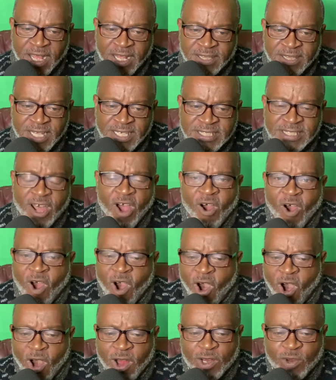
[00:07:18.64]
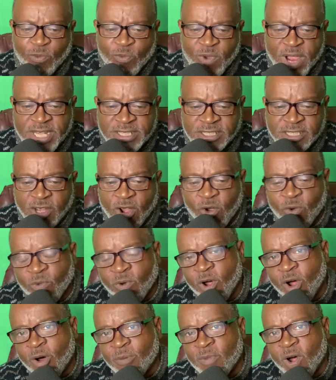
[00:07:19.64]
These are all Lorenzo
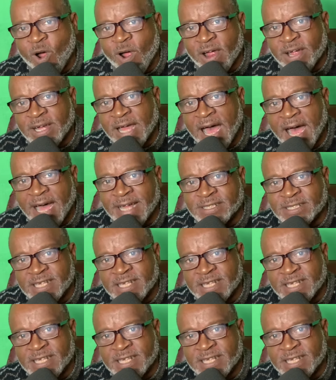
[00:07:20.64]
Romar guys,